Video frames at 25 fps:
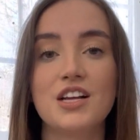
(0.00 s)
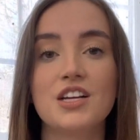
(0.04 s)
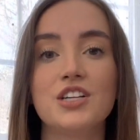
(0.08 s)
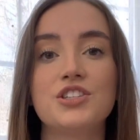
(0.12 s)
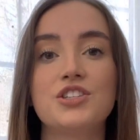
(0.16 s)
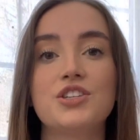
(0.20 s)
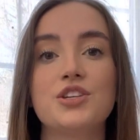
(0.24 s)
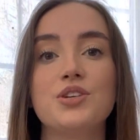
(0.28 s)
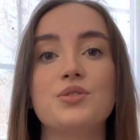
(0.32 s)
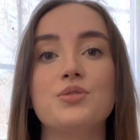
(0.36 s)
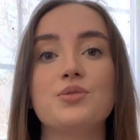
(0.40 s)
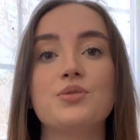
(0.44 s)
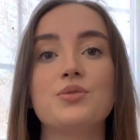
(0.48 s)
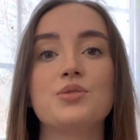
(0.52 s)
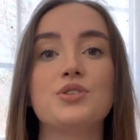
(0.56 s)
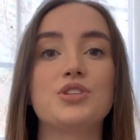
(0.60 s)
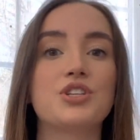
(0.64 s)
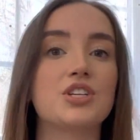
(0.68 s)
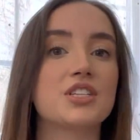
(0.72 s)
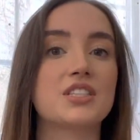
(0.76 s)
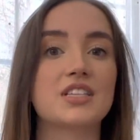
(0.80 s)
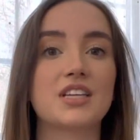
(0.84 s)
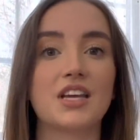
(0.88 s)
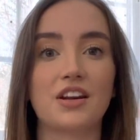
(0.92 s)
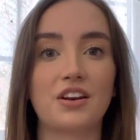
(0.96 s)
to
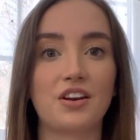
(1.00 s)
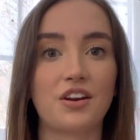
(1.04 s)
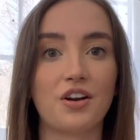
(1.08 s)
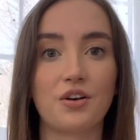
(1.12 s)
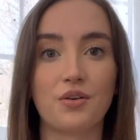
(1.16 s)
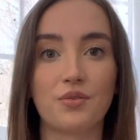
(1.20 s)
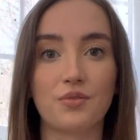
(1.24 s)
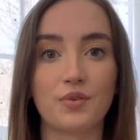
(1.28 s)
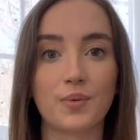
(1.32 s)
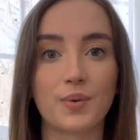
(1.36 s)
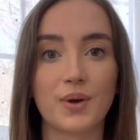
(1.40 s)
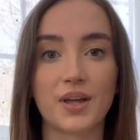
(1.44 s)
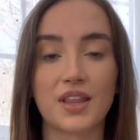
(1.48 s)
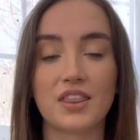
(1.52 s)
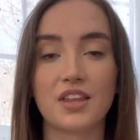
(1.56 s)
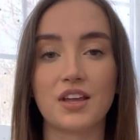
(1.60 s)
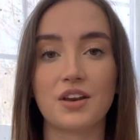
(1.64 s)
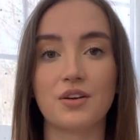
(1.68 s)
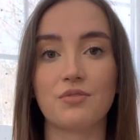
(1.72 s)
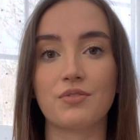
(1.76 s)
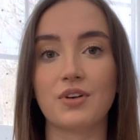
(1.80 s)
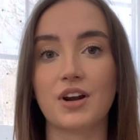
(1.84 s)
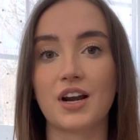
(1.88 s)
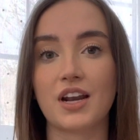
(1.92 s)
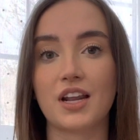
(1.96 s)
just get it over with
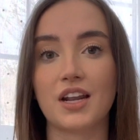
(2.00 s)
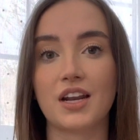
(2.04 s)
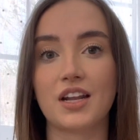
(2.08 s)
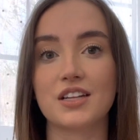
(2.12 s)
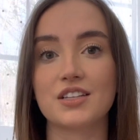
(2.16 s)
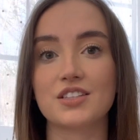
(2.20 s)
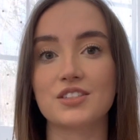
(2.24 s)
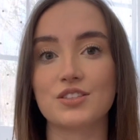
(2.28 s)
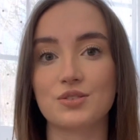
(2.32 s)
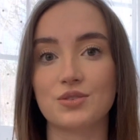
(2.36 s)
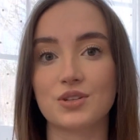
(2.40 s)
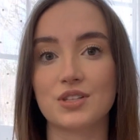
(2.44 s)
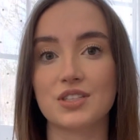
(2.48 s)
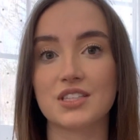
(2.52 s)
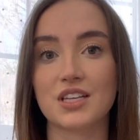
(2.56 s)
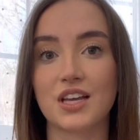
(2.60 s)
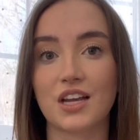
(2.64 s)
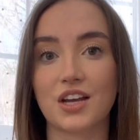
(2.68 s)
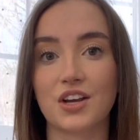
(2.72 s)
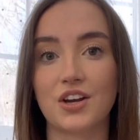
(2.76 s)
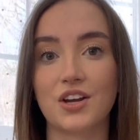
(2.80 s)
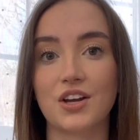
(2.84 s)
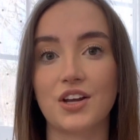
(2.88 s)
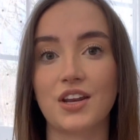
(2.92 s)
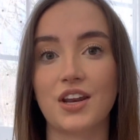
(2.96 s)
and write it as soon as I
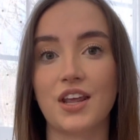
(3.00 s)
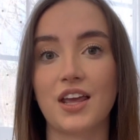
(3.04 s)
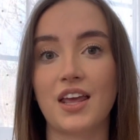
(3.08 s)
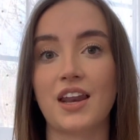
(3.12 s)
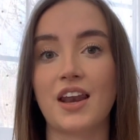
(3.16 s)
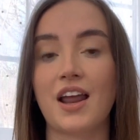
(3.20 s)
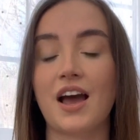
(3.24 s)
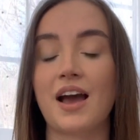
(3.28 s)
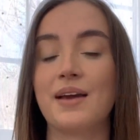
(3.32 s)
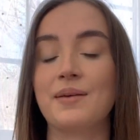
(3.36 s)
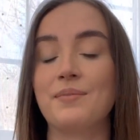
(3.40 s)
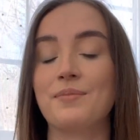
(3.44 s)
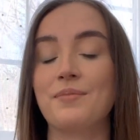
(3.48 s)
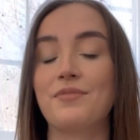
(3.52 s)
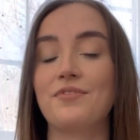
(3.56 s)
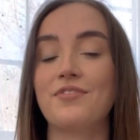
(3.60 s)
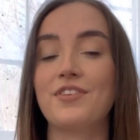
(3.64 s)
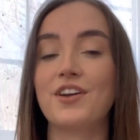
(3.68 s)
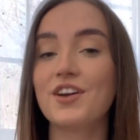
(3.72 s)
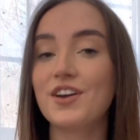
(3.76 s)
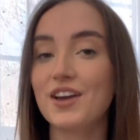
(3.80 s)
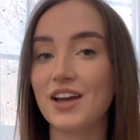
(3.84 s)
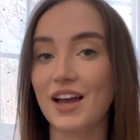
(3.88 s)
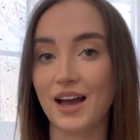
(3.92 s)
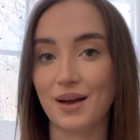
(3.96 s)
could. And I'm
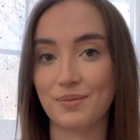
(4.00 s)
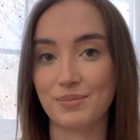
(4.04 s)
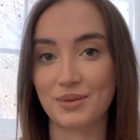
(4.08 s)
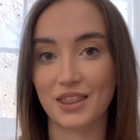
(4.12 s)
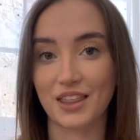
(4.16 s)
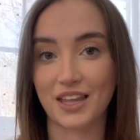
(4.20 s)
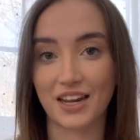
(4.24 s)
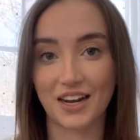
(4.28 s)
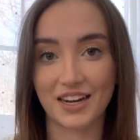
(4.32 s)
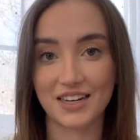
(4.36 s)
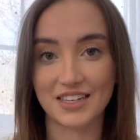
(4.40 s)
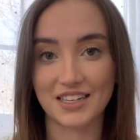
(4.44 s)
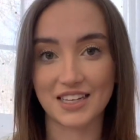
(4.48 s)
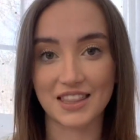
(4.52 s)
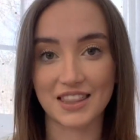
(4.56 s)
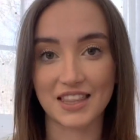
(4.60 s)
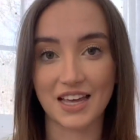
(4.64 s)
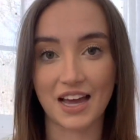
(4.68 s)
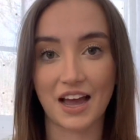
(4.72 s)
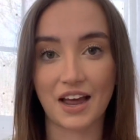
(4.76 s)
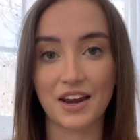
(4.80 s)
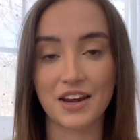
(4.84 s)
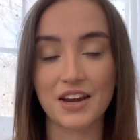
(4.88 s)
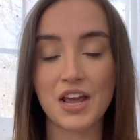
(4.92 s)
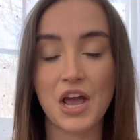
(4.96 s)
very happy that I did
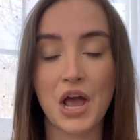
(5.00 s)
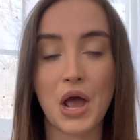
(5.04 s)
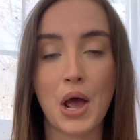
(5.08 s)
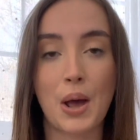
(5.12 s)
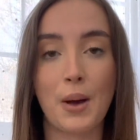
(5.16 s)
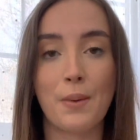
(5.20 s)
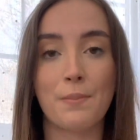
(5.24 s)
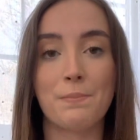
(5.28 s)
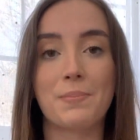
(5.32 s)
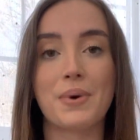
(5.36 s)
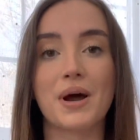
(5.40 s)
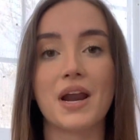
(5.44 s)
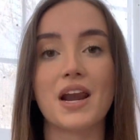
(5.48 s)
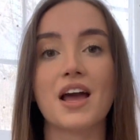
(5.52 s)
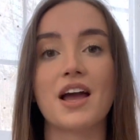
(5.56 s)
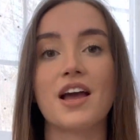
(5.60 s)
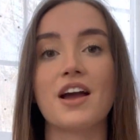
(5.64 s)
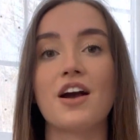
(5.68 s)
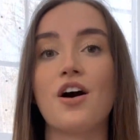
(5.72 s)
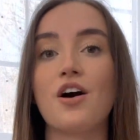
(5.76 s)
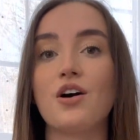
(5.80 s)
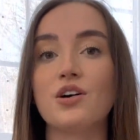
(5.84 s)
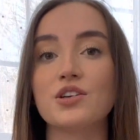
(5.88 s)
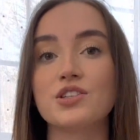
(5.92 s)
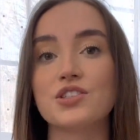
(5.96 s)
that. But
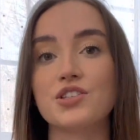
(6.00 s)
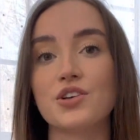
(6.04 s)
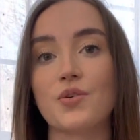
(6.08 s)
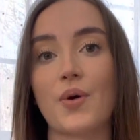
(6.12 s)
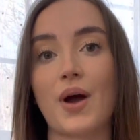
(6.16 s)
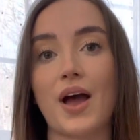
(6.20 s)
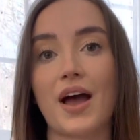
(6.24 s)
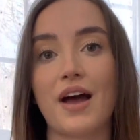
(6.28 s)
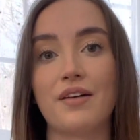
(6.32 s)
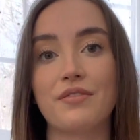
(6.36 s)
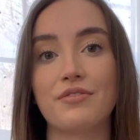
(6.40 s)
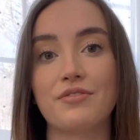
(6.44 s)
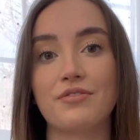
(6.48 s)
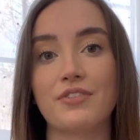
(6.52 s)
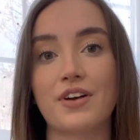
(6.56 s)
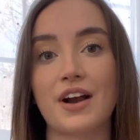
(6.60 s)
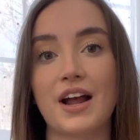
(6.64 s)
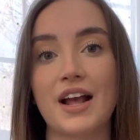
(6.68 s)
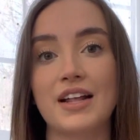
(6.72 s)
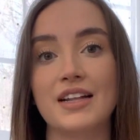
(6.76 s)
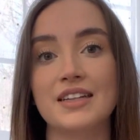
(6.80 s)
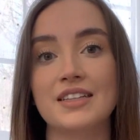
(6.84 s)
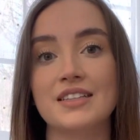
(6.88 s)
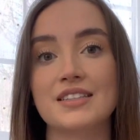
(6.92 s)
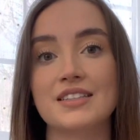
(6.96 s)
I also have
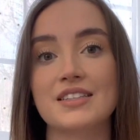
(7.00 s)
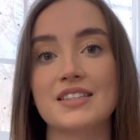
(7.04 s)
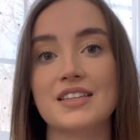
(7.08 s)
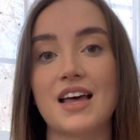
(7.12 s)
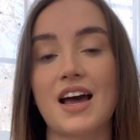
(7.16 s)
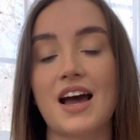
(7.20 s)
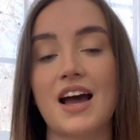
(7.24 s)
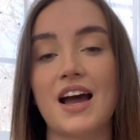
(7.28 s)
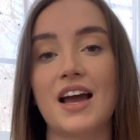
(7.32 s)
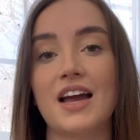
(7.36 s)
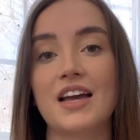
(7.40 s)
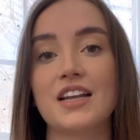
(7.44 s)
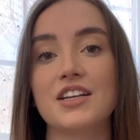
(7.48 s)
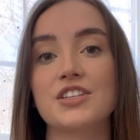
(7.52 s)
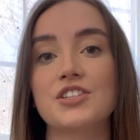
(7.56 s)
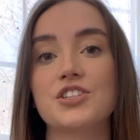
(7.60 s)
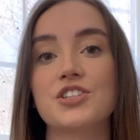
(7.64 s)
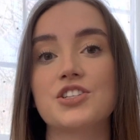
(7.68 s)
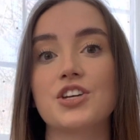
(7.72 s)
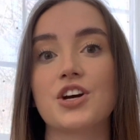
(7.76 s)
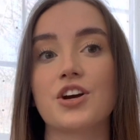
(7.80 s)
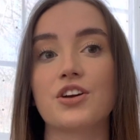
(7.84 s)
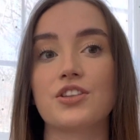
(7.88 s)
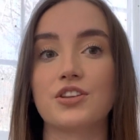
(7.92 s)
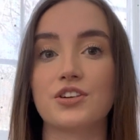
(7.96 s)
friends that
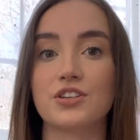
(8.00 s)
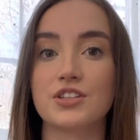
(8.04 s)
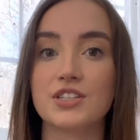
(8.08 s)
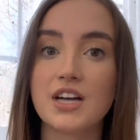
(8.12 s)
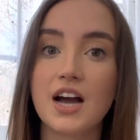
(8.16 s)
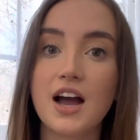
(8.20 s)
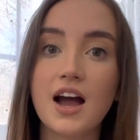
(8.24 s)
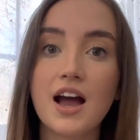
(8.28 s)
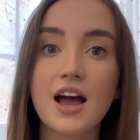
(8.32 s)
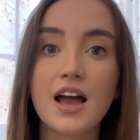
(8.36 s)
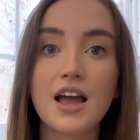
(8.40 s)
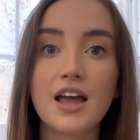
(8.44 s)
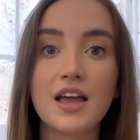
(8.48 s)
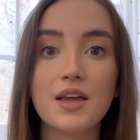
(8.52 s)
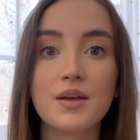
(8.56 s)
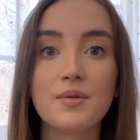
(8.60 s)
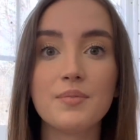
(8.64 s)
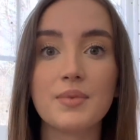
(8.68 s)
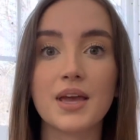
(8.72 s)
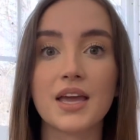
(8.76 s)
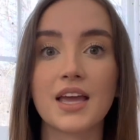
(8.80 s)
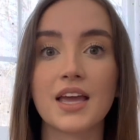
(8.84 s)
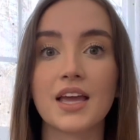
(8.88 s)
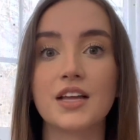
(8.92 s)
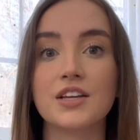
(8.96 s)
took their time
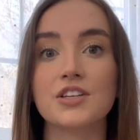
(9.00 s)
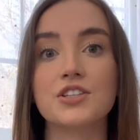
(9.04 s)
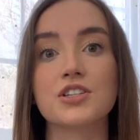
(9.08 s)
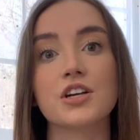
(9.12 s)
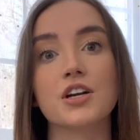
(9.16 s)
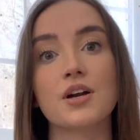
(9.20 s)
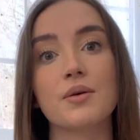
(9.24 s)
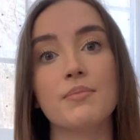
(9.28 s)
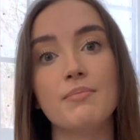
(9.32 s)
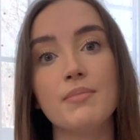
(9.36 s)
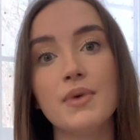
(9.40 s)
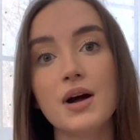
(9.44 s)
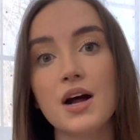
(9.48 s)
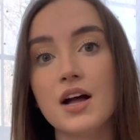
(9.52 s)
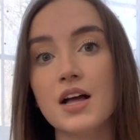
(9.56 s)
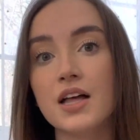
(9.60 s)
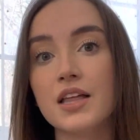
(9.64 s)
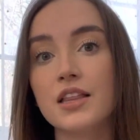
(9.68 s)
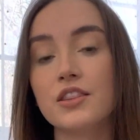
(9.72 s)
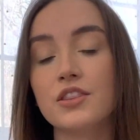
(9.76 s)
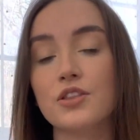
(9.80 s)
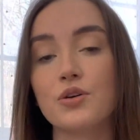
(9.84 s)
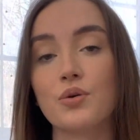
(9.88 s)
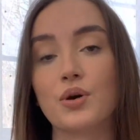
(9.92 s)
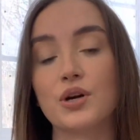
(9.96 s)
and took a
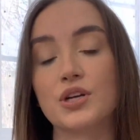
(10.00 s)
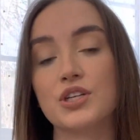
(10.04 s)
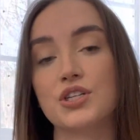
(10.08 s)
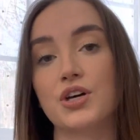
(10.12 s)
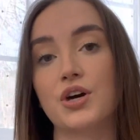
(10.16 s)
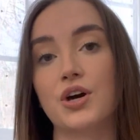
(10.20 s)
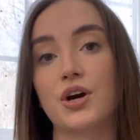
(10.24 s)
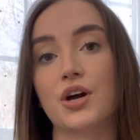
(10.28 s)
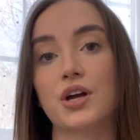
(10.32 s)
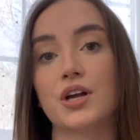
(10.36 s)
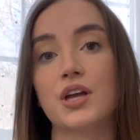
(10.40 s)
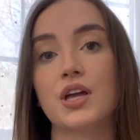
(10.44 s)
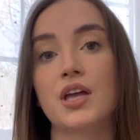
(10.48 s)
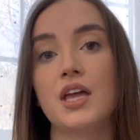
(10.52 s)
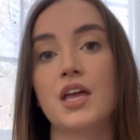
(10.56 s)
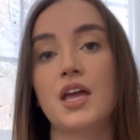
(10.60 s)
month or took